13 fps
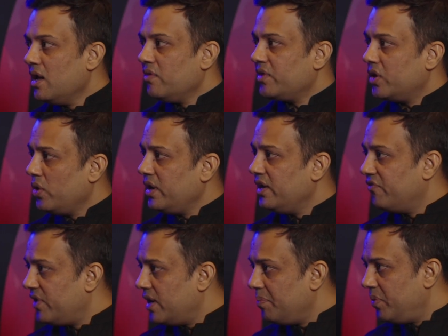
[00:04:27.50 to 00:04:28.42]
We are doing
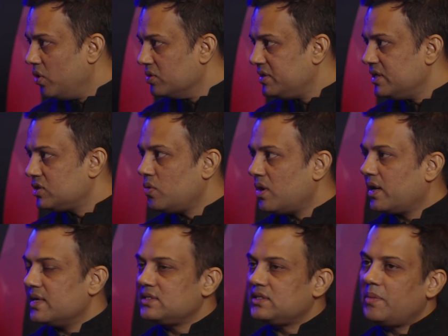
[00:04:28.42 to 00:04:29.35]
different POCs to a
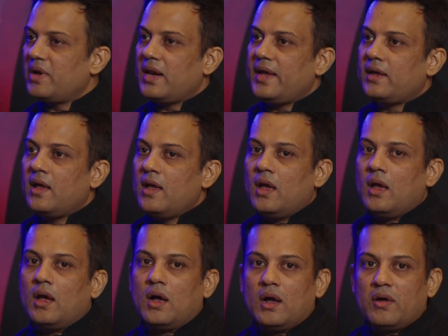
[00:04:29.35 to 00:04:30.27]
customer. Like
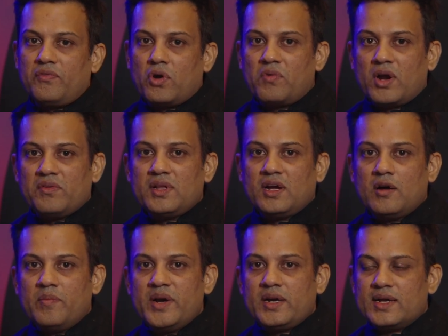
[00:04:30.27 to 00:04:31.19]
for one of the
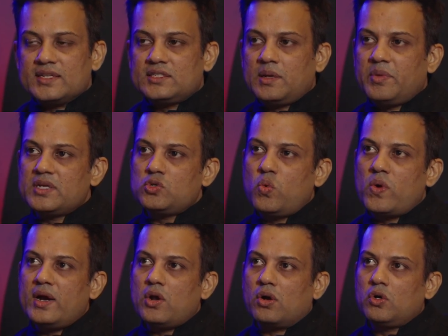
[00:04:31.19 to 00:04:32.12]
government customers who
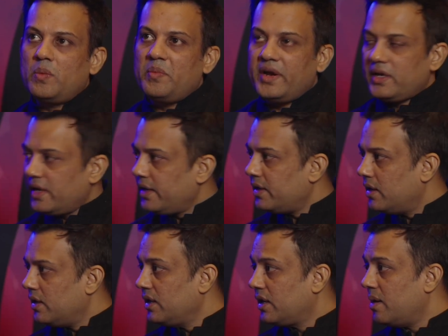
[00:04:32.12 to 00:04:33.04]
had automated
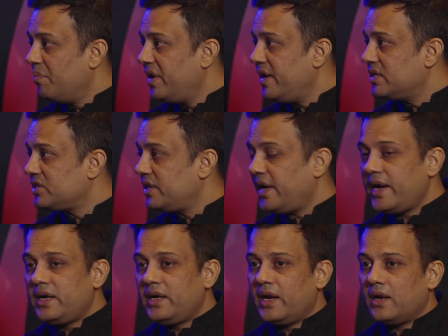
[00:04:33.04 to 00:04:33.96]
the complete
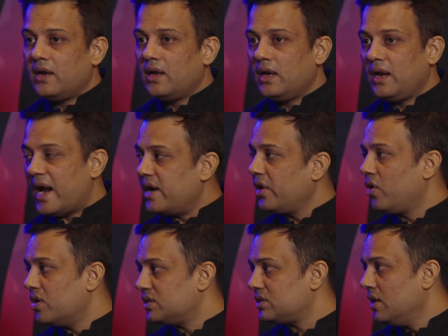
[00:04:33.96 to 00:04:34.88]
state land
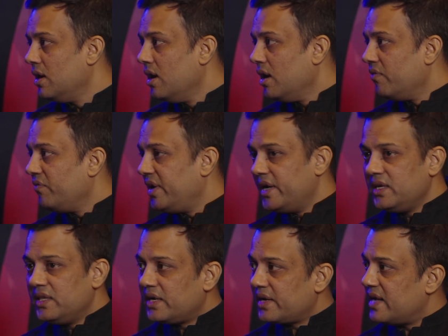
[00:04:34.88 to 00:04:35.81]
records, we
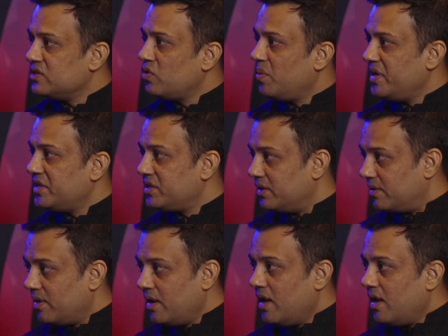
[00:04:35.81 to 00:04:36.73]
did that transformation.
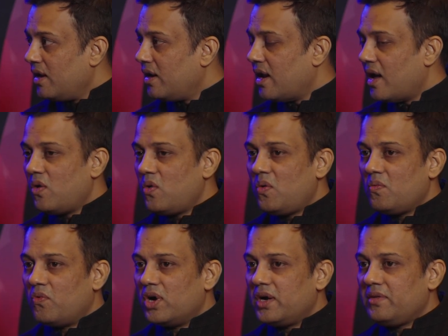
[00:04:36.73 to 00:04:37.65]
Now,
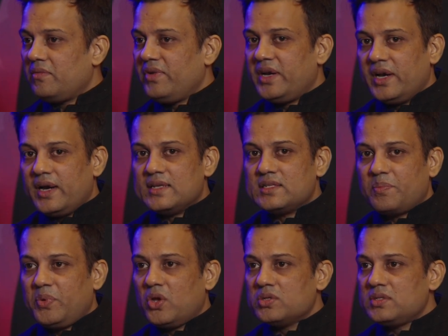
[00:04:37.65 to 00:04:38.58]
what we did as a
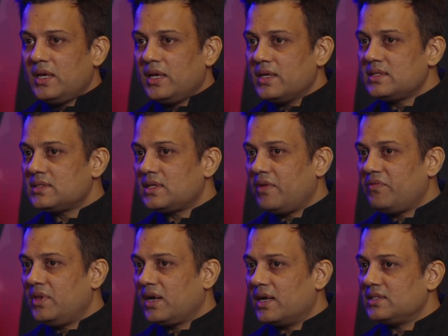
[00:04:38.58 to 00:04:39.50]
POC is
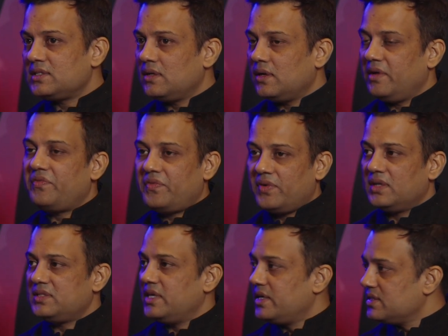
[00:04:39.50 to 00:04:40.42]
if
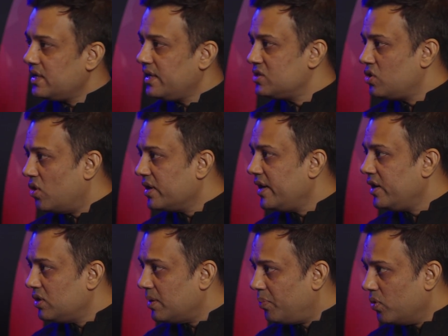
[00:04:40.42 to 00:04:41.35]
a citizen is logging
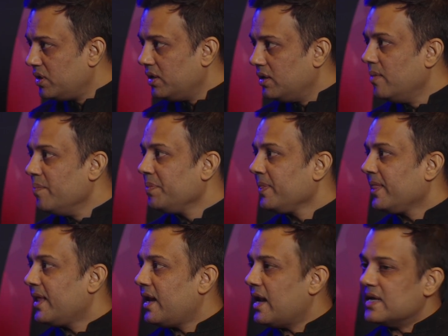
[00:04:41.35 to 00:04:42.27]
into the portal
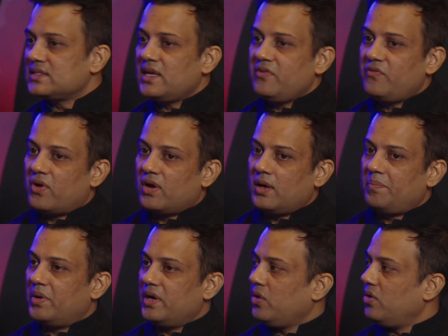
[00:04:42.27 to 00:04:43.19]
and asking for a
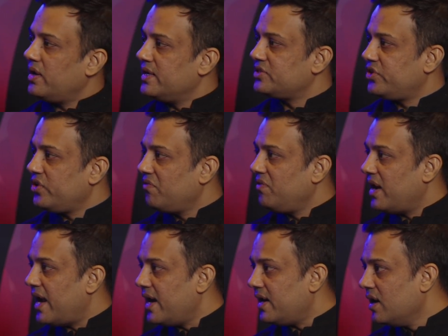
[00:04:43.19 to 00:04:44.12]
particular history of
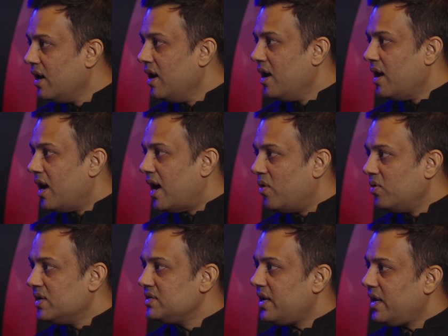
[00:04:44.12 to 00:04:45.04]
land, how
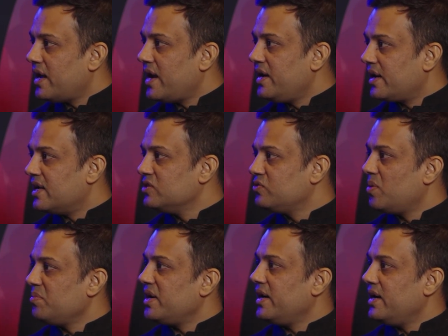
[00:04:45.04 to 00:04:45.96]
does AI
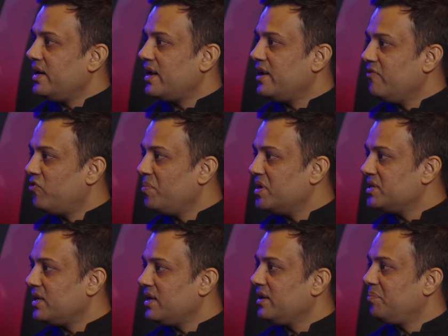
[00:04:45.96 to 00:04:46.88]
transform that entire
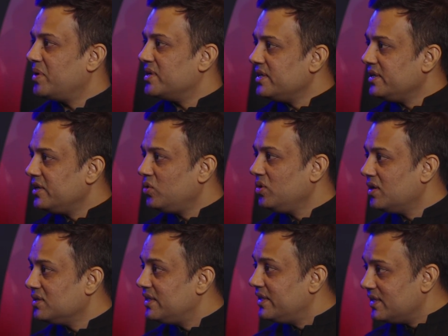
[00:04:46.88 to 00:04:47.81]
information and present it to
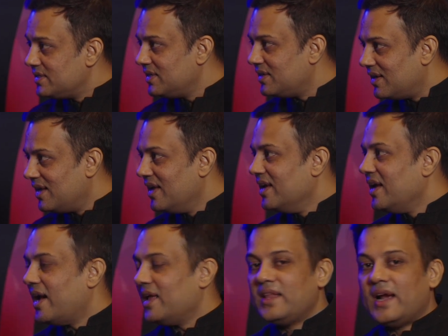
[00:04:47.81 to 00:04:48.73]
the citizen?
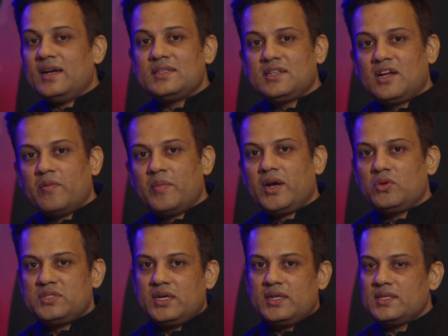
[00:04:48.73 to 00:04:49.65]
And that is government
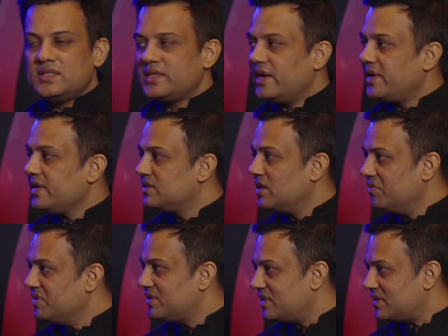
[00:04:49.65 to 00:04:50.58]
to citizen centric
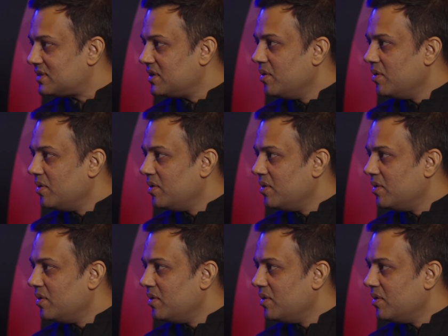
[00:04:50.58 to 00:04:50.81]
services.